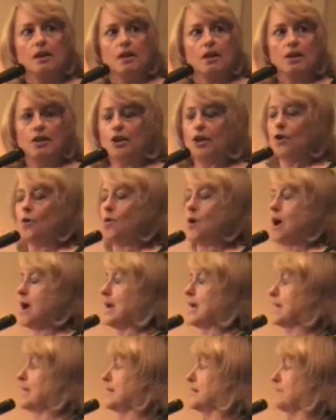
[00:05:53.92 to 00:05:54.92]
You know,
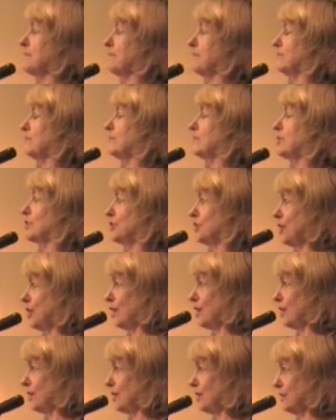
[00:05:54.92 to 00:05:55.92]
I am the
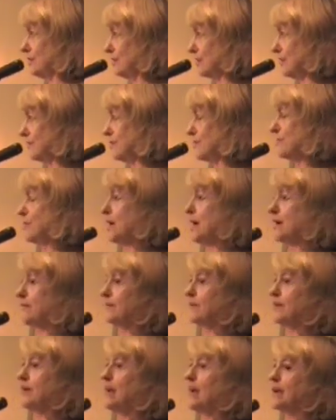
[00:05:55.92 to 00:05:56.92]
chair of a
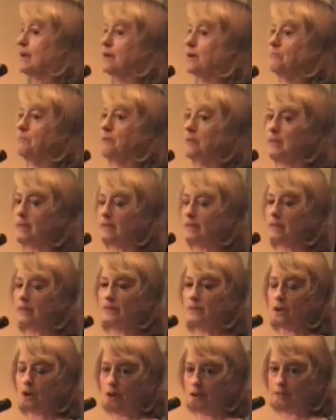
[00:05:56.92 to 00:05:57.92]
private IRB
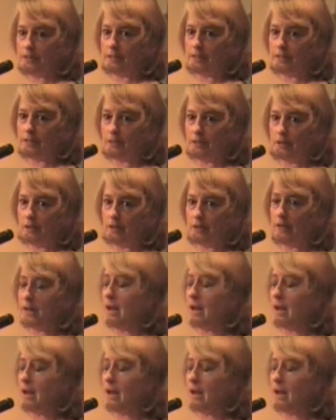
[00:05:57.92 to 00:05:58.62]
in the Austin area.